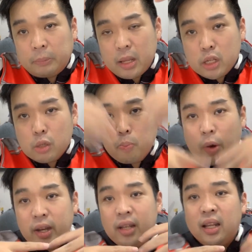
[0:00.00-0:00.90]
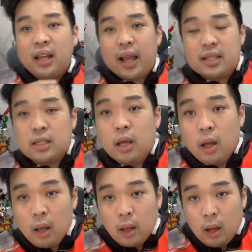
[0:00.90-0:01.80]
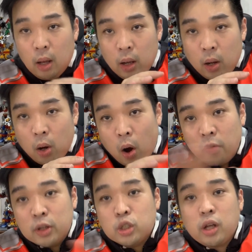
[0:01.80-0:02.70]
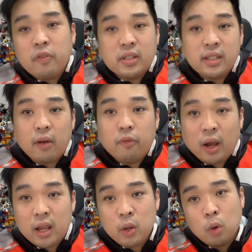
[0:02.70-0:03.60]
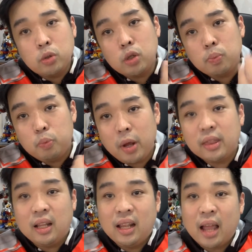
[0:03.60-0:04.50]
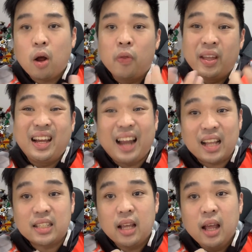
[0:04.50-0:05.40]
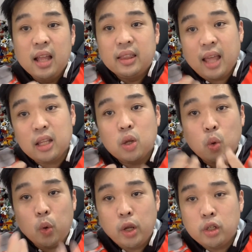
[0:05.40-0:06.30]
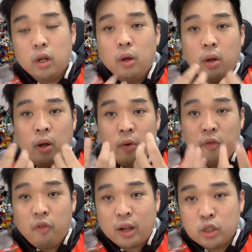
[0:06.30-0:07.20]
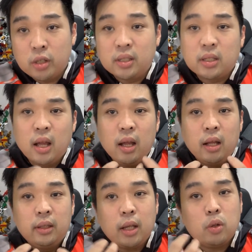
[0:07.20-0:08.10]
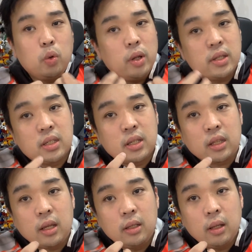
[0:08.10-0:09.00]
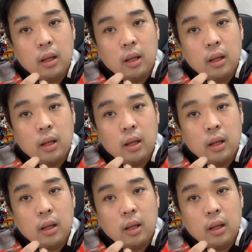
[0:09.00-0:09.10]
spreading the lights on the shelf itself, right, it also spread the light on the glass. That create reflections, that creates certain